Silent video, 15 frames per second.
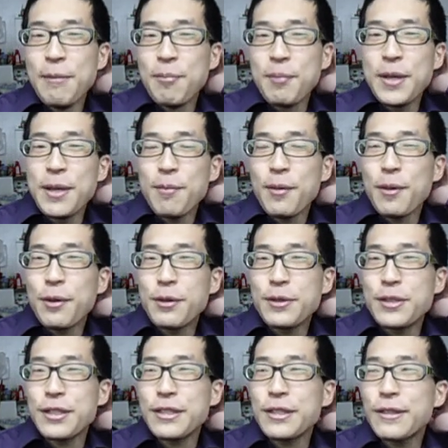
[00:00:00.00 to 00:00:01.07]
people
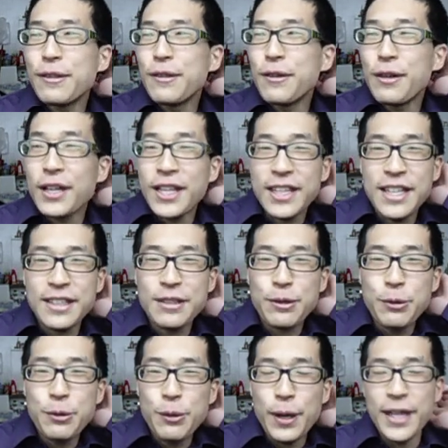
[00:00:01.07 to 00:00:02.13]
just learn it at
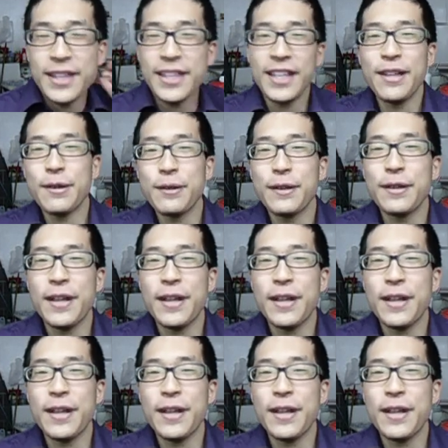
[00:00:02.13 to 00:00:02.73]
school and they don't